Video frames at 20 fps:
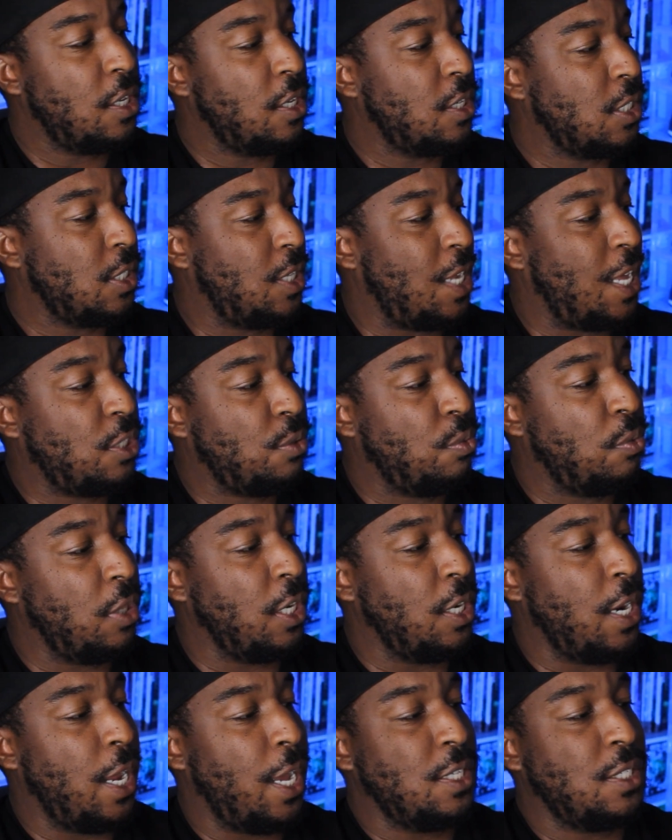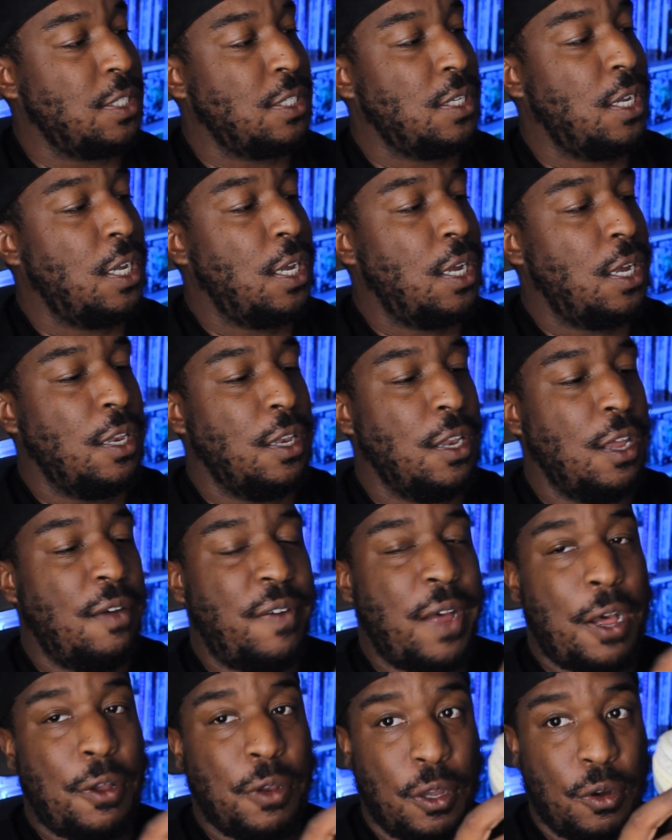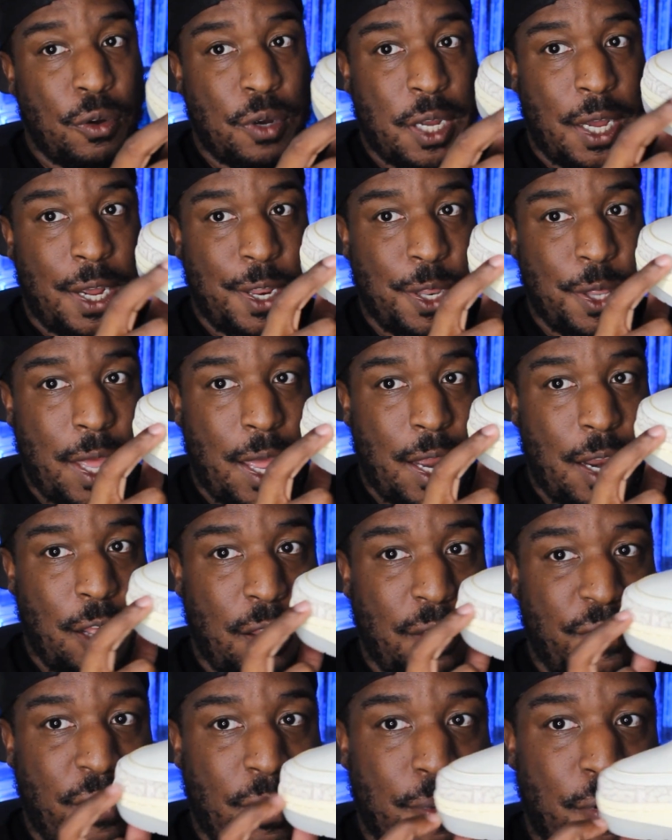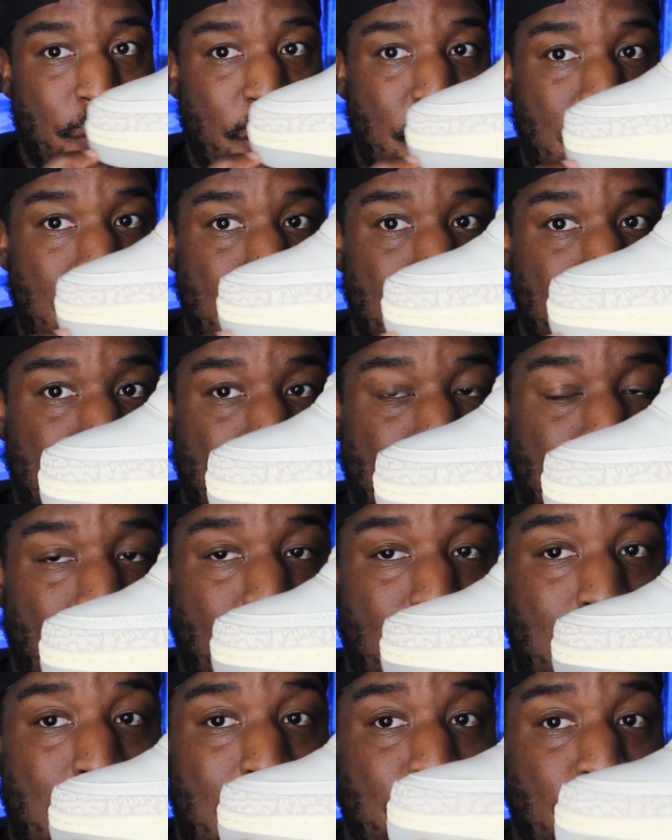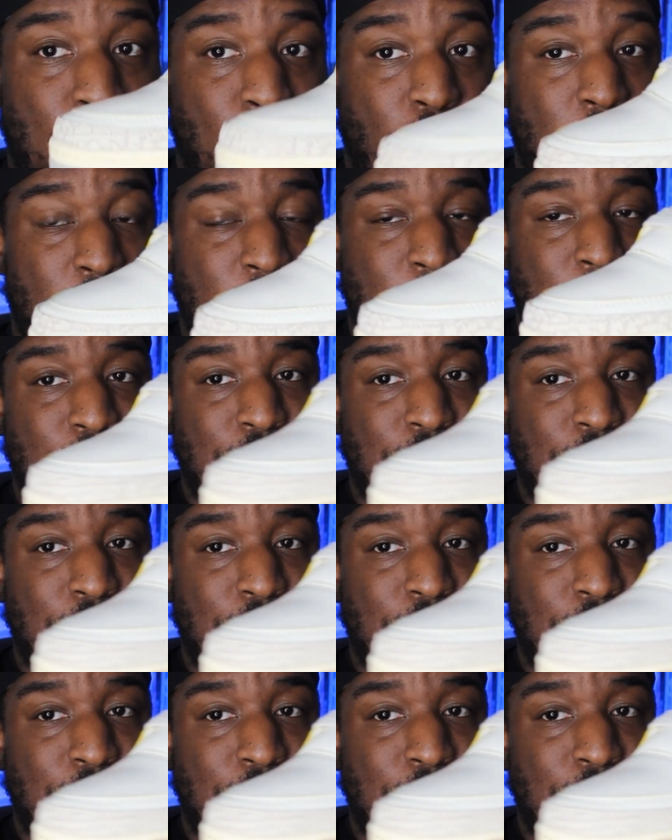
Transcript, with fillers: So that's really nice. Love how low cut that elephant print is, by the way.